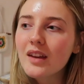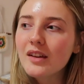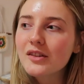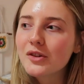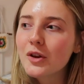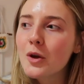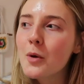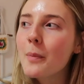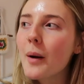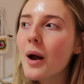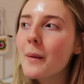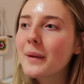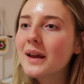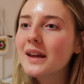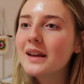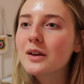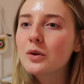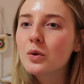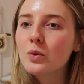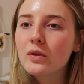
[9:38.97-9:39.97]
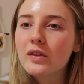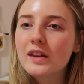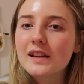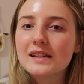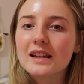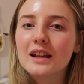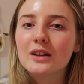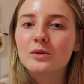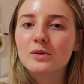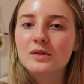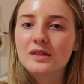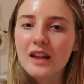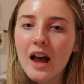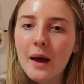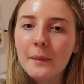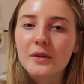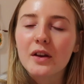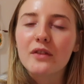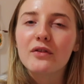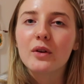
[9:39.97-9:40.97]
So by making all these little
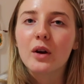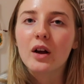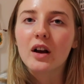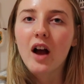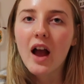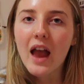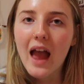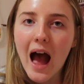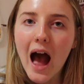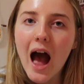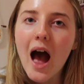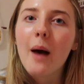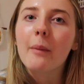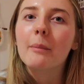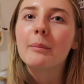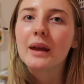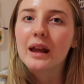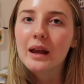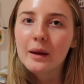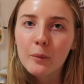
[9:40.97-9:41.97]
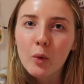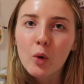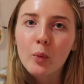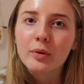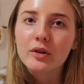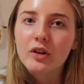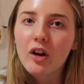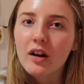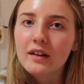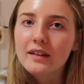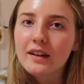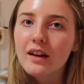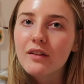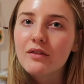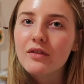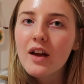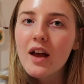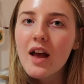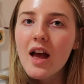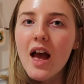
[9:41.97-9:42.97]
steps, I feel like I am being more productive.